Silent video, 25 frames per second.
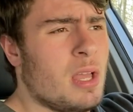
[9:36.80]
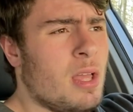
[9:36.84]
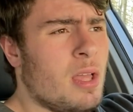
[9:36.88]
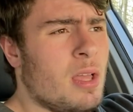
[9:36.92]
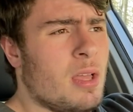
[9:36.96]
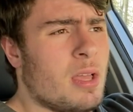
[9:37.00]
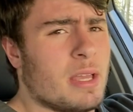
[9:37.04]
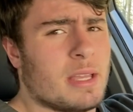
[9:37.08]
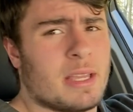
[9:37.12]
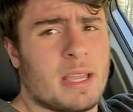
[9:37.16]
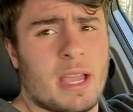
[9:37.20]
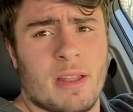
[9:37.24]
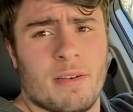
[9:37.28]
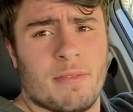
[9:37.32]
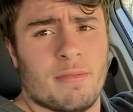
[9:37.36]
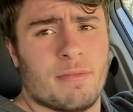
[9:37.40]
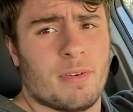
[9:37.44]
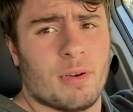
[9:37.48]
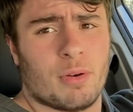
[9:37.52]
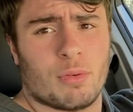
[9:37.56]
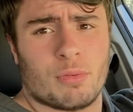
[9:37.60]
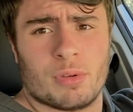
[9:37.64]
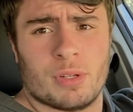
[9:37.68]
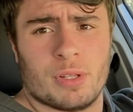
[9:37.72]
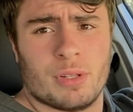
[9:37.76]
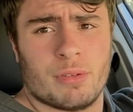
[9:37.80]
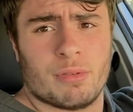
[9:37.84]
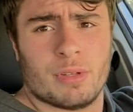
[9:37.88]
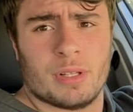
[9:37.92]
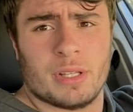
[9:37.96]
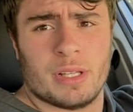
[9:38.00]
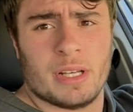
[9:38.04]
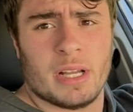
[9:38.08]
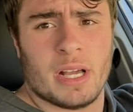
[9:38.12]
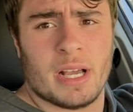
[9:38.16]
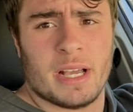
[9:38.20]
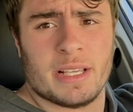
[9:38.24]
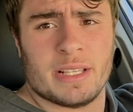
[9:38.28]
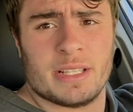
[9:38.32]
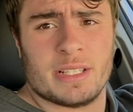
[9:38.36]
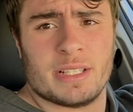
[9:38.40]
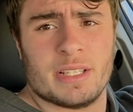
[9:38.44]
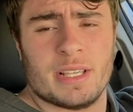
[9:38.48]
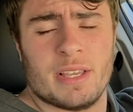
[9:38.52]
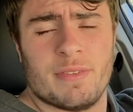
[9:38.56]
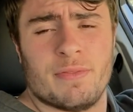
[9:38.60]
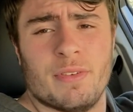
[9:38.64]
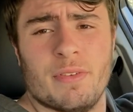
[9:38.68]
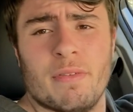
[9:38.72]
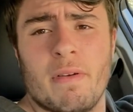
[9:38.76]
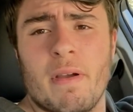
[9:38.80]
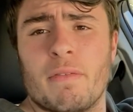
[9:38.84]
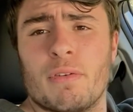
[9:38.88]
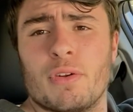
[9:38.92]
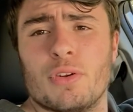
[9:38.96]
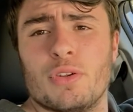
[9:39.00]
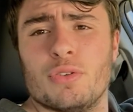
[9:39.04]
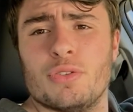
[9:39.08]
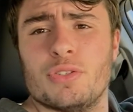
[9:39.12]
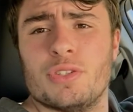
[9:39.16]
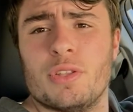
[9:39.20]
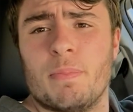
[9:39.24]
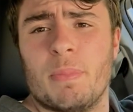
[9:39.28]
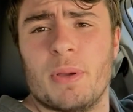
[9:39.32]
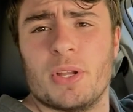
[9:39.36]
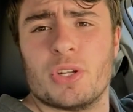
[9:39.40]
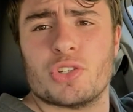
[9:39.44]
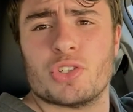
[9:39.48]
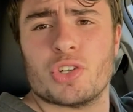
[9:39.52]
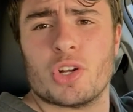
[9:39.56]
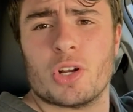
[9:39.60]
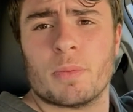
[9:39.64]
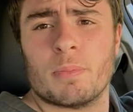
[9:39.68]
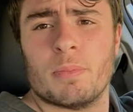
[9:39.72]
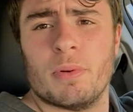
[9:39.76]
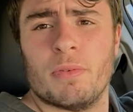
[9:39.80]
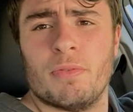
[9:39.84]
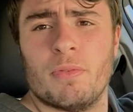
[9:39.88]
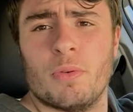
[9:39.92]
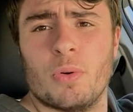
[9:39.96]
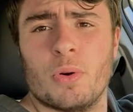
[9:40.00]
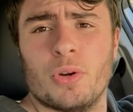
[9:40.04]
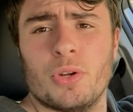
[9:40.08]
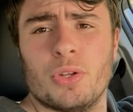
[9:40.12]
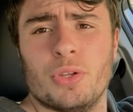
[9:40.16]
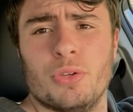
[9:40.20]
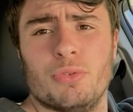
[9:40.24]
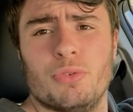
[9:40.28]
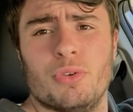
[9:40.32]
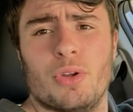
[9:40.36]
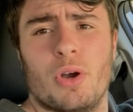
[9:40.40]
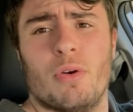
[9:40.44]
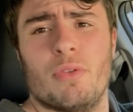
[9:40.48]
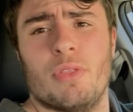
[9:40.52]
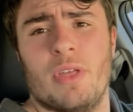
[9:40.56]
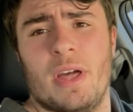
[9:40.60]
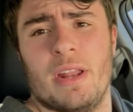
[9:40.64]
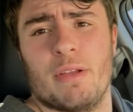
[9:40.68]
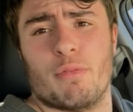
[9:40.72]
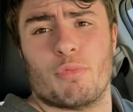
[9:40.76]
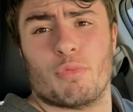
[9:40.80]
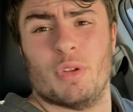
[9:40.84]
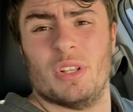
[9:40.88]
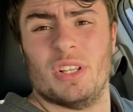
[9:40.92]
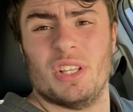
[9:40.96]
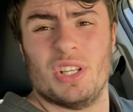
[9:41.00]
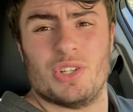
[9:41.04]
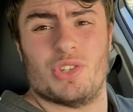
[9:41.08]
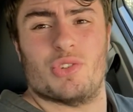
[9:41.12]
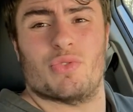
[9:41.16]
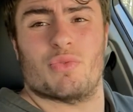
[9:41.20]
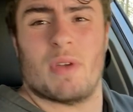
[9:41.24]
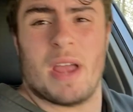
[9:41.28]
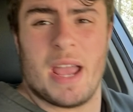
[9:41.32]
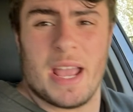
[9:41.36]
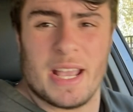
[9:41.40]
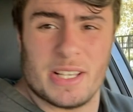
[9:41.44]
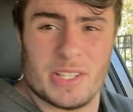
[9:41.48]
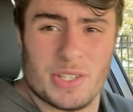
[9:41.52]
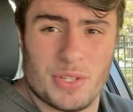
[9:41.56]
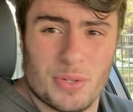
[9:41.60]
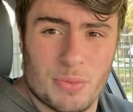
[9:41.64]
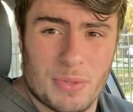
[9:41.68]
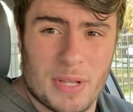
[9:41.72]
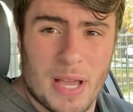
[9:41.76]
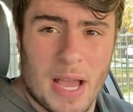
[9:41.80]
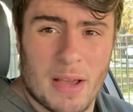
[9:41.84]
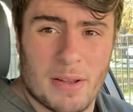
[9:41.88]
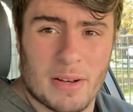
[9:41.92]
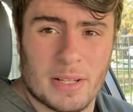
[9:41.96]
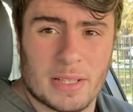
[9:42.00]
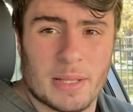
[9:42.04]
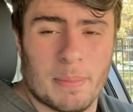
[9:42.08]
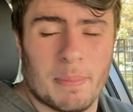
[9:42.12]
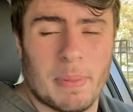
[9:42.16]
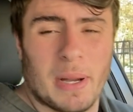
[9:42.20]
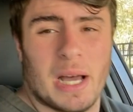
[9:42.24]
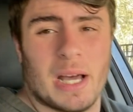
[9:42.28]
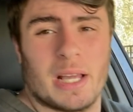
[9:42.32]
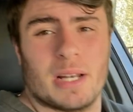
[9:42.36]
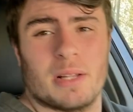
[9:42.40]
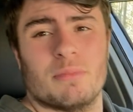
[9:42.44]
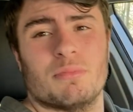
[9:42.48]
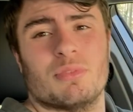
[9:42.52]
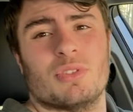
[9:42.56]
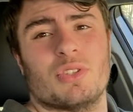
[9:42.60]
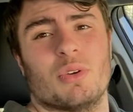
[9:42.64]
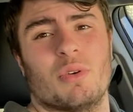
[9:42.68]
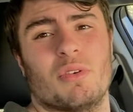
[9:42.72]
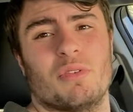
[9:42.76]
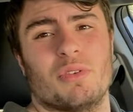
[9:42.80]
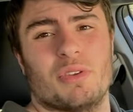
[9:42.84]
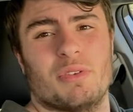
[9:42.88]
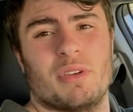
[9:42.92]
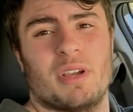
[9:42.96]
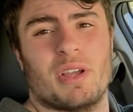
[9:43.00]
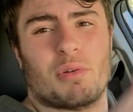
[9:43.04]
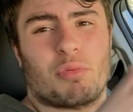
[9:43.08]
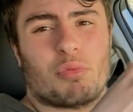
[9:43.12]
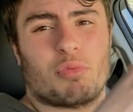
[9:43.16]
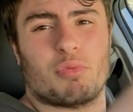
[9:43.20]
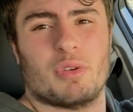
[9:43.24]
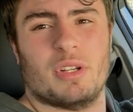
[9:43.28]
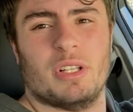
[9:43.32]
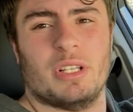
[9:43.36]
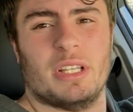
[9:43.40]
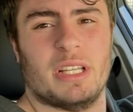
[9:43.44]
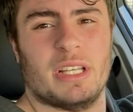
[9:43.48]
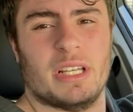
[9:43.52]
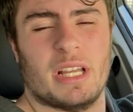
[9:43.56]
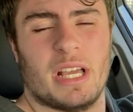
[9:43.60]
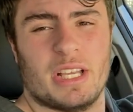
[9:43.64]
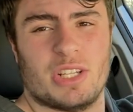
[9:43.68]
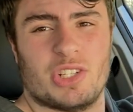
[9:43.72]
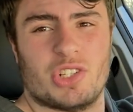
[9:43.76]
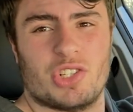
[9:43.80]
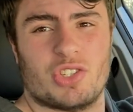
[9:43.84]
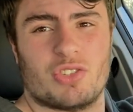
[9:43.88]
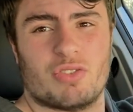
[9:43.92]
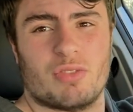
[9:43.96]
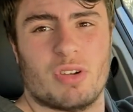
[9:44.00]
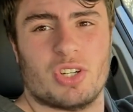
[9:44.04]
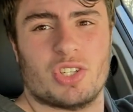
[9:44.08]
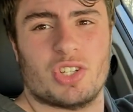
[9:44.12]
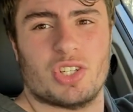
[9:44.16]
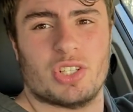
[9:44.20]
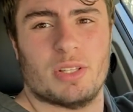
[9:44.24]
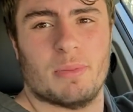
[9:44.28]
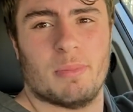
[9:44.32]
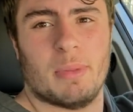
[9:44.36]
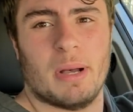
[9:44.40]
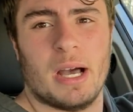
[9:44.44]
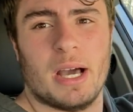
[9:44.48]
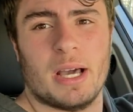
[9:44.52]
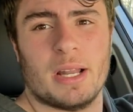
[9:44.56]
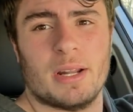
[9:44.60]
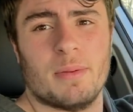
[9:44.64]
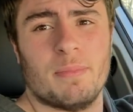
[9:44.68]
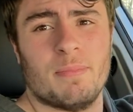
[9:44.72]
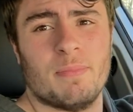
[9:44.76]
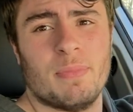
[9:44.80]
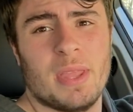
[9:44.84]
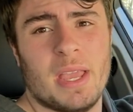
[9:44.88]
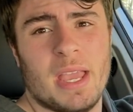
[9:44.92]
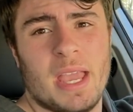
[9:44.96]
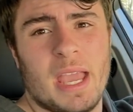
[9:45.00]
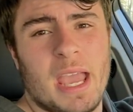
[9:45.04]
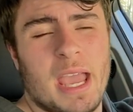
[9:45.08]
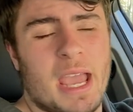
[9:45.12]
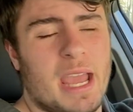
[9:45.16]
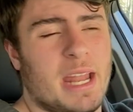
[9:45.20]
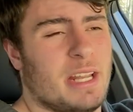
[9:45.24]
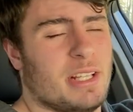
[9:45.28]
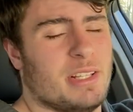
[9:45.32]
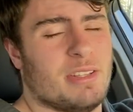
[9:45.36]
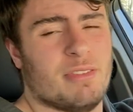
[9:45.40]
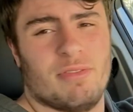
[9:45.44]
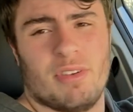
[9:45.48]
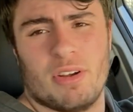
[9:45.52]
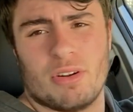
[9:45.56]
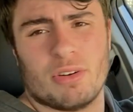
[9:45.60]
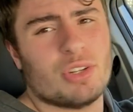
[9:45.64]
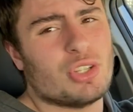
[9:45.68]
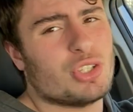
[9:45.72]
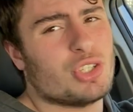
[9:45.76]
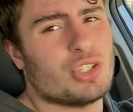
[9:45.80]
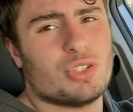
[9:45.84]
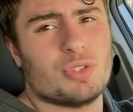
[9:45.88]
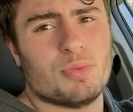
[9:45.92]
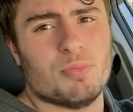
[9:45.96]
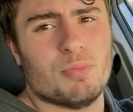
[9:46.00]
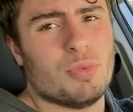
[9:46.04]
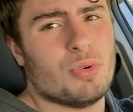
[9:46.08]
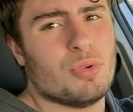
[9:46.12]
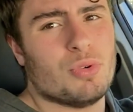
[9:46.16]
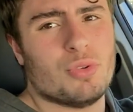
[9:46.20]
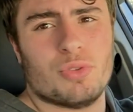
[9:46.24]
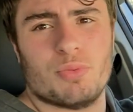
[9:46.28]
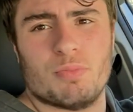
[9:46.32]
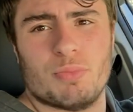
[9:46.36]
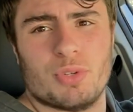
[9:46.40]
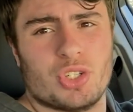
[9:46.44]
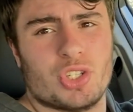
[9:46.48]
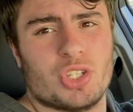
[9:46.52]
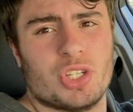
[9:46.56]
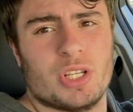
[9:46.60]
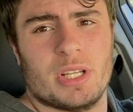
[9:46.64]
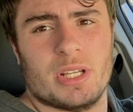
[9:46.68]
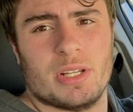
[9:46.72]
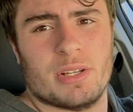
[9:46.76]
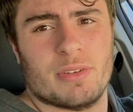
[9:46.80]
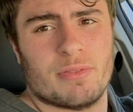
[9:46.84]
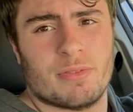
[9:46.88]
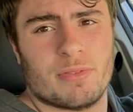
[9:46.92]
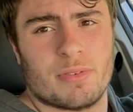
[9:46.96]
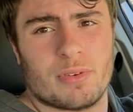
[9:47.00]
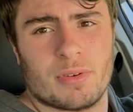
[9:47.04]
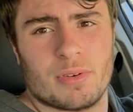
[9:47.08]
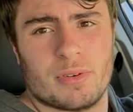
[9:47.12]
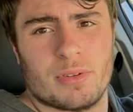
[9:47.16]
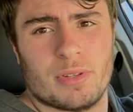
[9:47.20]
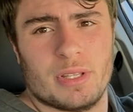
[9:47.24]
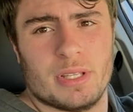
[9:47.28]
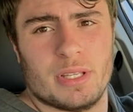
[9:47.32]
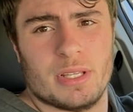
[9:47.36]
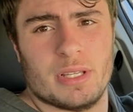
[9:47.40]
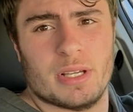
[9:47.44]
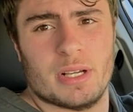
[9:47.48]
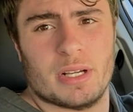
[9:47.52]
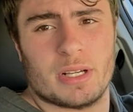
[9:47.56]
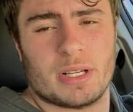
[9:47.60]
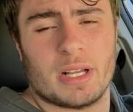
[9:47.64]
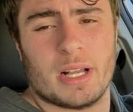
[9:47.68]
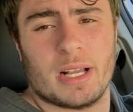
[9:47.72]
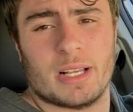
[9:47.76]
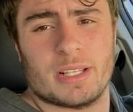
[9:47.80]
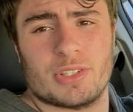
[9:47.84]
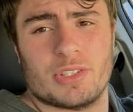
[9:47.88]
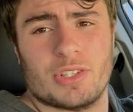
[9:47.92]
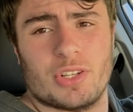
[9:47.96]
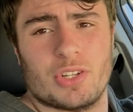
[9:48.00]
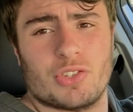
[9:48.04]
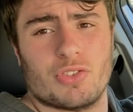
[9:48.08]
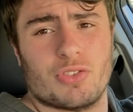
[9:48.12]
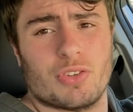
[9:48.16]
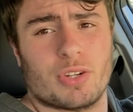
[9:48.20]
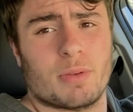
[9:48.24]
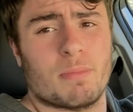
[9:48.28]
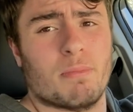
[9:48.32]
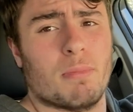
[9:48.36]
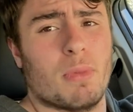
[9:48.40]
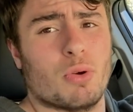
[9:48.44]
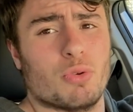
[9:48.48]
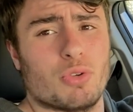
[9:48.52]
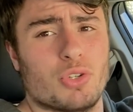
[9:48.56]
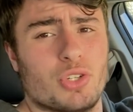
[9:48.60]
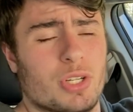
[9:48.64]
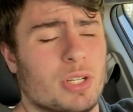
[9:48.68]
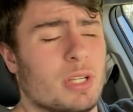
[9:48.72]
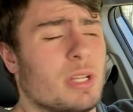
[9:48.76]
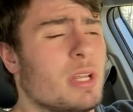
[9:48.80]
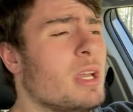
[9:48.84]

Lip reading: Again, felt really, really nice. If you've ever used a Pit Shark before, you know that it really drags you down at the bottom. So you get a really nice stretch at the bottom, and it's a very smooth machine for the concentric motion.